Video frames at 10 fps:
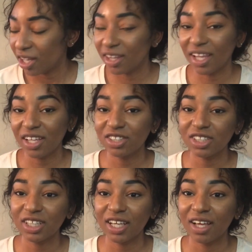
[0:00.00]
And they
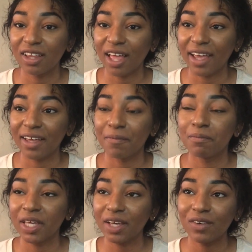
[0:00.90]
usually, like,
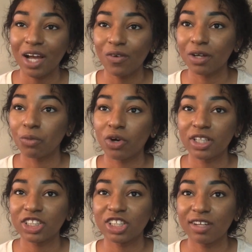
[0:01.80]
me when I work
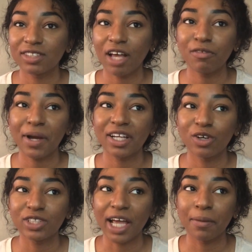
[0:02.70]
morning shifts, everybody
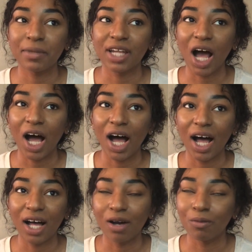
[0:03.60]
knows I am
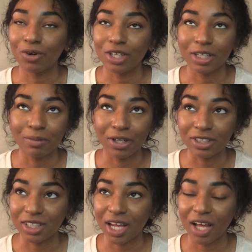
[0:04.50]
not a morning
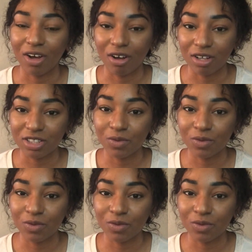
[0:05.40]
person at all.